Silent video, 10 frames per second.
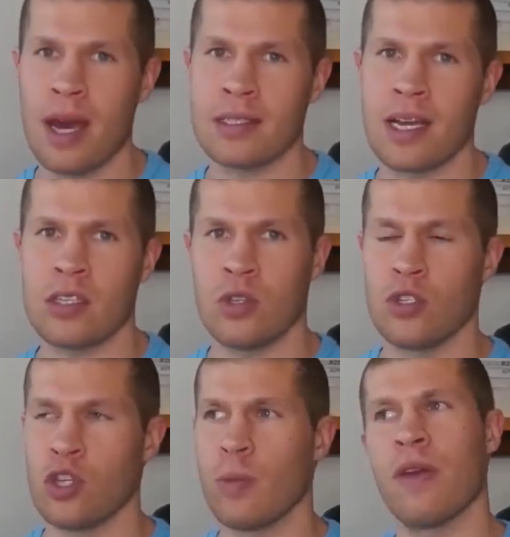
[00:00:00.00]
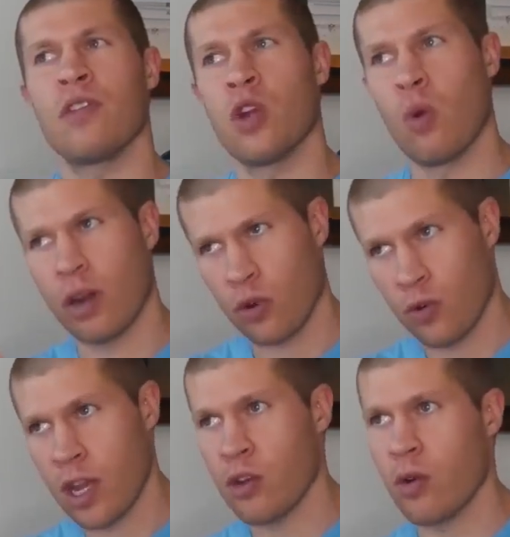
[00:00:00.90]
monetize YouTube if you don't want to
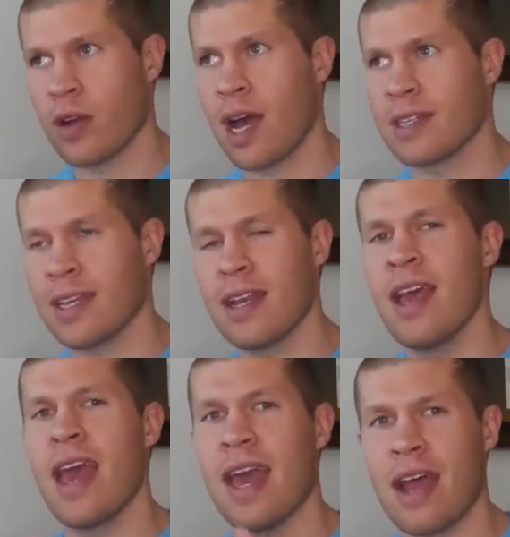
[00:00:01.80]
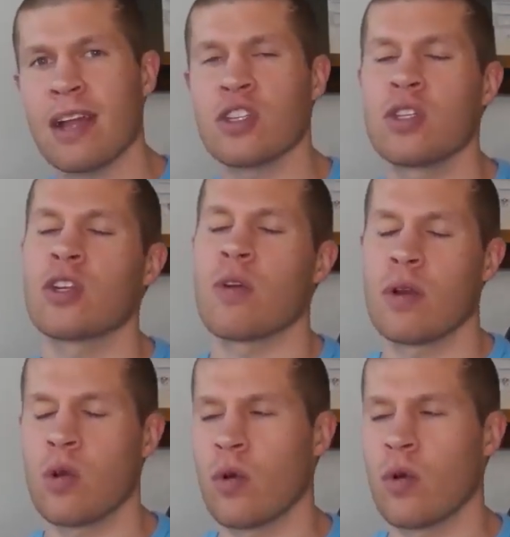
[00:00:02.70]
create your own content and actually start